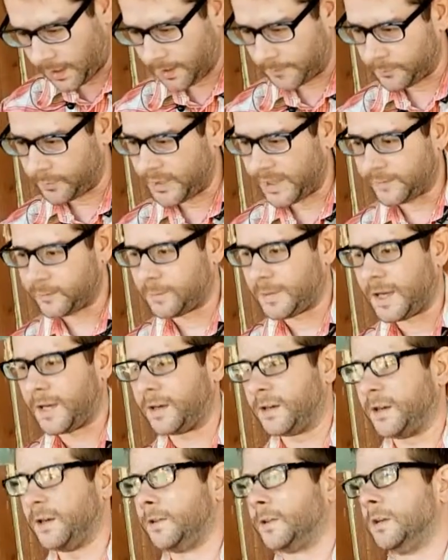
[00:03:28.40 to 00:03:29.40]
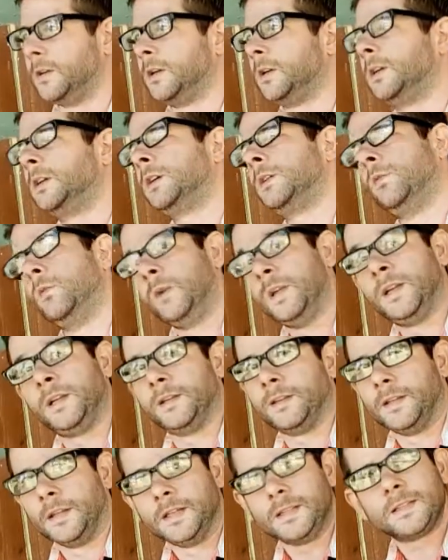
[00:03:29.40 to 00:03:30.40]
We have about another week
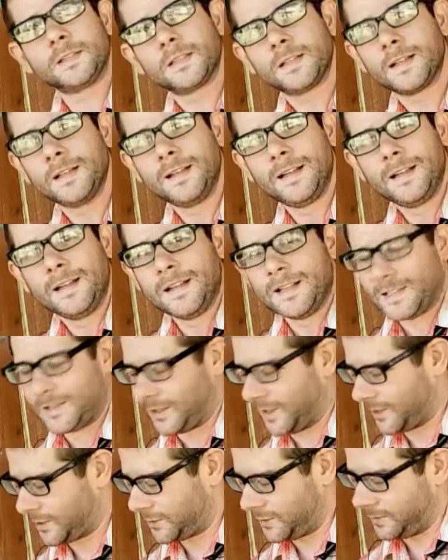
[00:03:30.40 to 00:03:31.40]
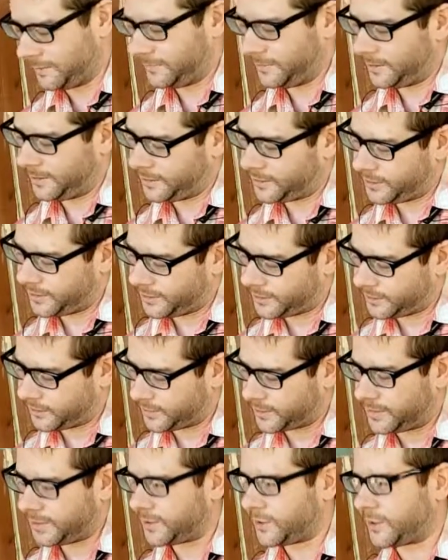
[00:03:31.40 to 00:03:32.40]
of this, so that's real fun. She gets her
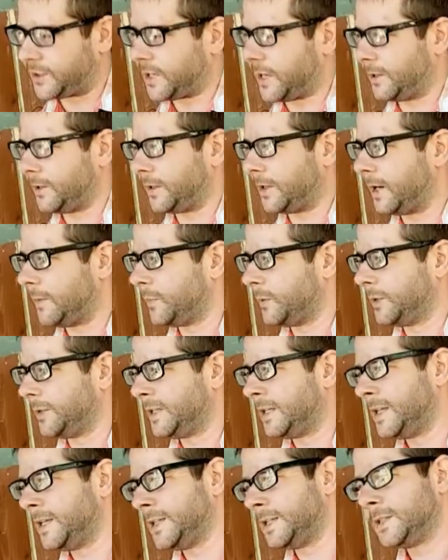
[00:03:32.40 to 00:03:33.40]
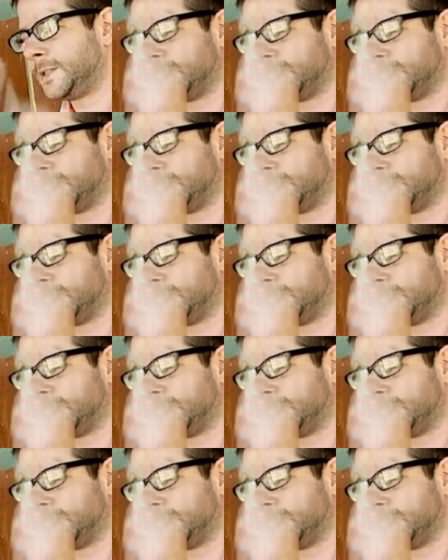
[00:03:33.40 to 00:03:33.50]
stitches out in a couple of days,